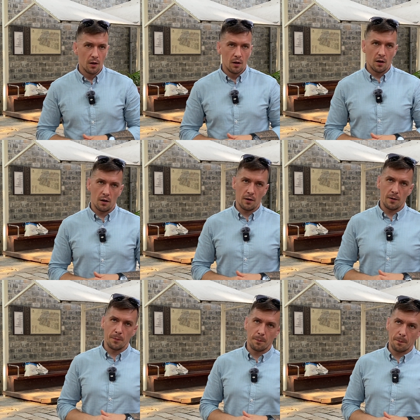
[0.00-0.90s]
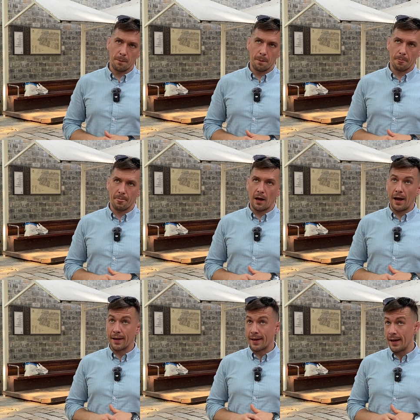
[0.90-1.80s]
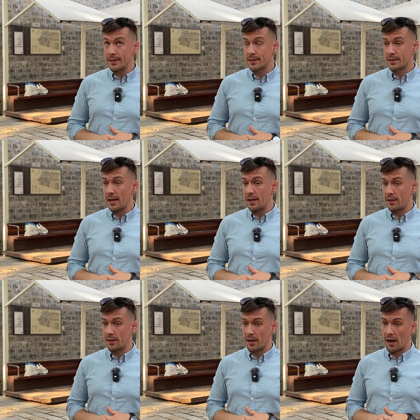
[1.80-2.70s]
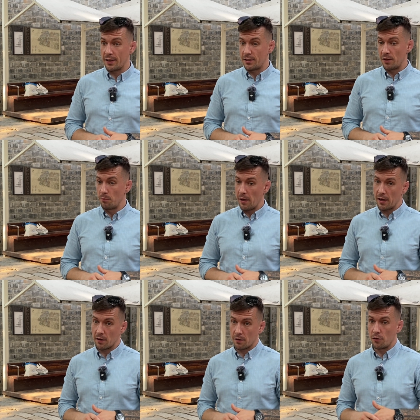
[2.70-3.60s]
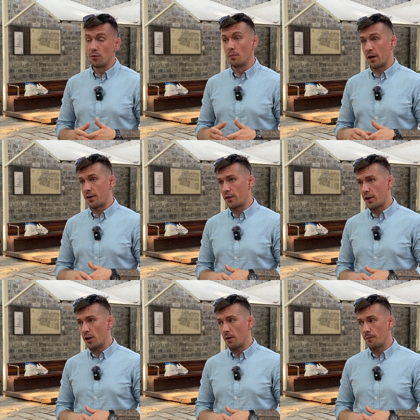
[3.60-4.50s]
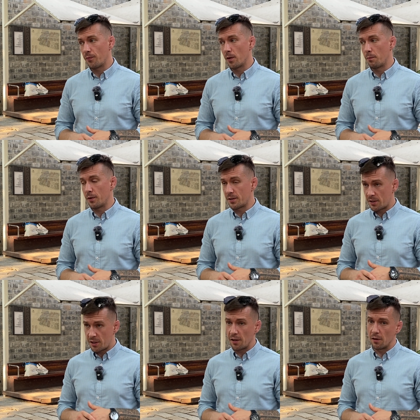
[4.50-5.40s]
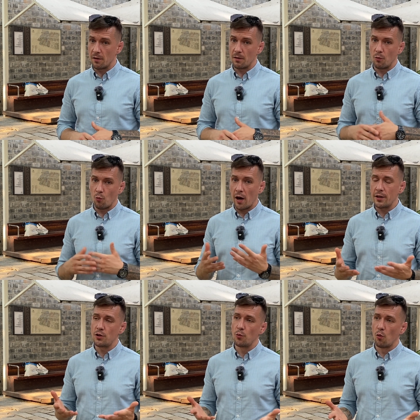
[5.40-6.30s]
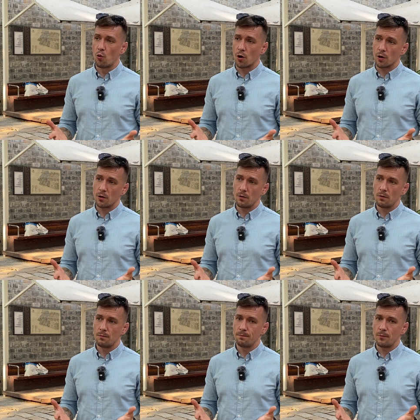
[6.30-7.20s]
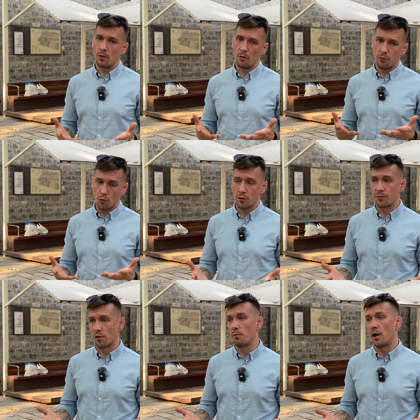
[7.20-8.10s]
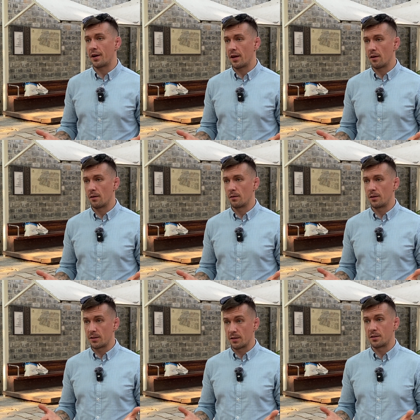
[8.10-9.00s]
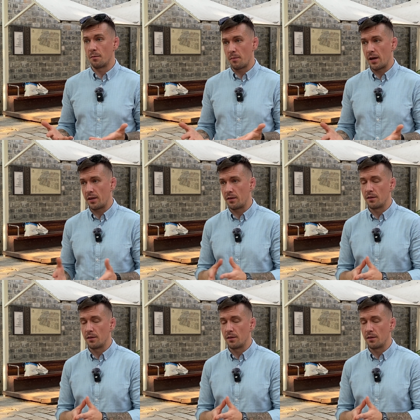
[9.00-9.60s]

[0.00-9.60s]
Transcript: I can't say that I didn't make good money there, but still, why do we work? Of course, for money. This is the main